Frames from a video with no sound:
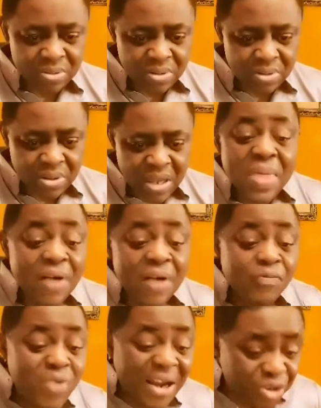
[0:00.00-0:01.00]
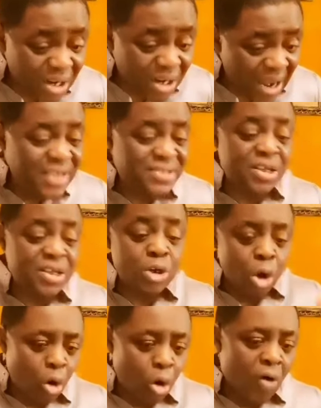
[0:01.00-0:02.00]
And they have rationalized it
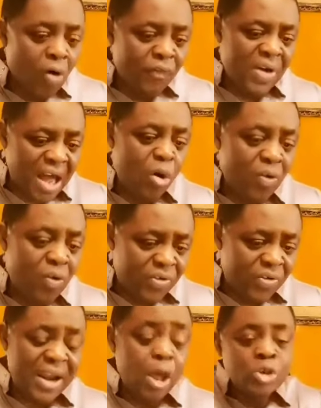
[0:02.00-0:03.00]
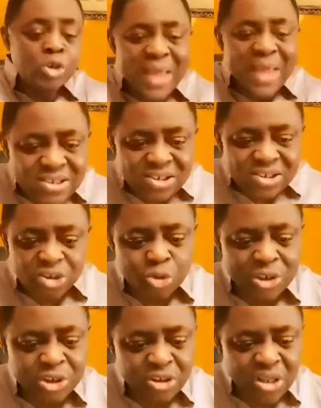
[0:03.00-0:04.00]
over and over again. So that's the
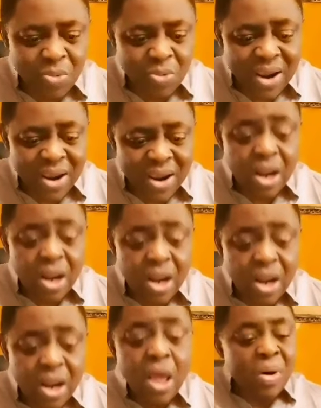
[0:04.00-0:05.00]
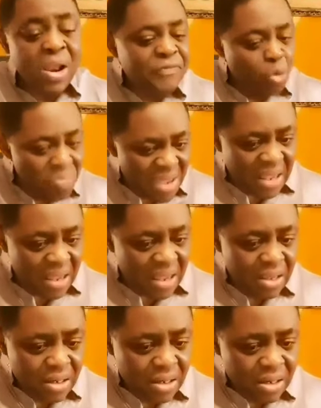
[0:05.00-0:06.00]
situation that we're in. But left to me,
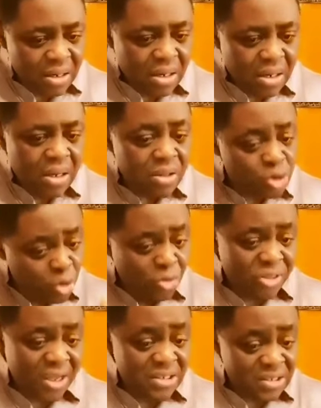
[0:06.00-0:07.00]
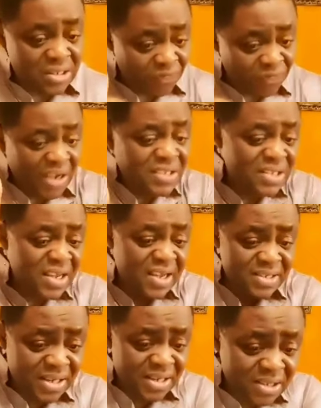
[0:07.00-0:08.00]
two things. The first thing is
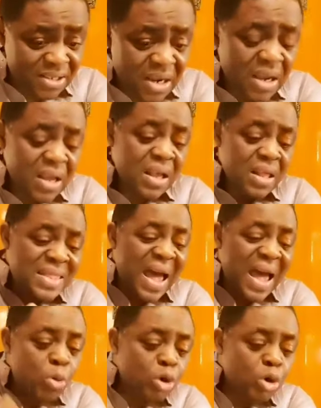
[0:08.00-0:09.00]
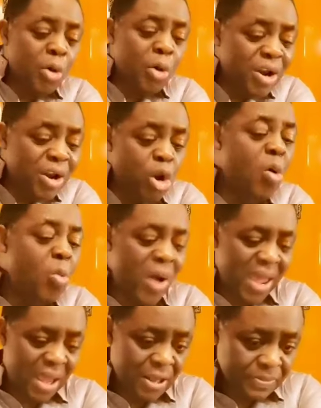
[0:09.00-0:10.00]
this that would go a long
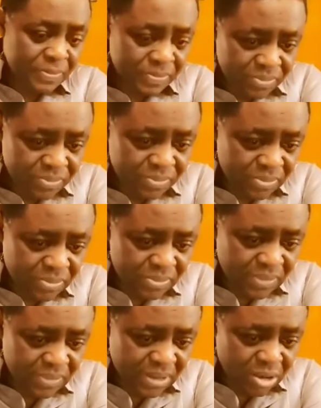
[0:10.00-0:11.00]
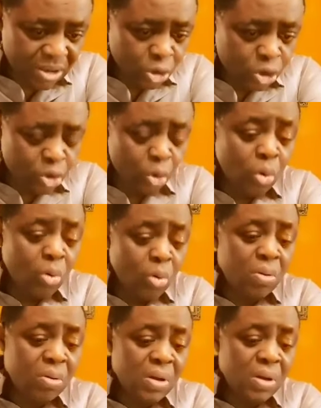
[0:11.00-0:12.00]
way to
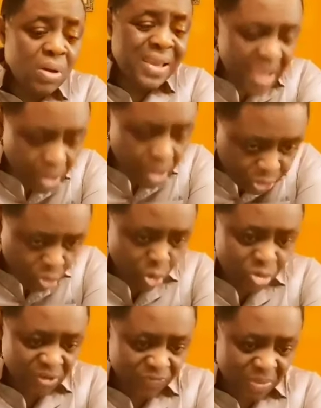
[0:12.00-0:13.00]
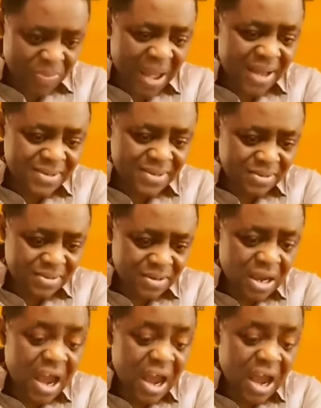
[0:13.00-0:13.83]
heal the wounds of the past, an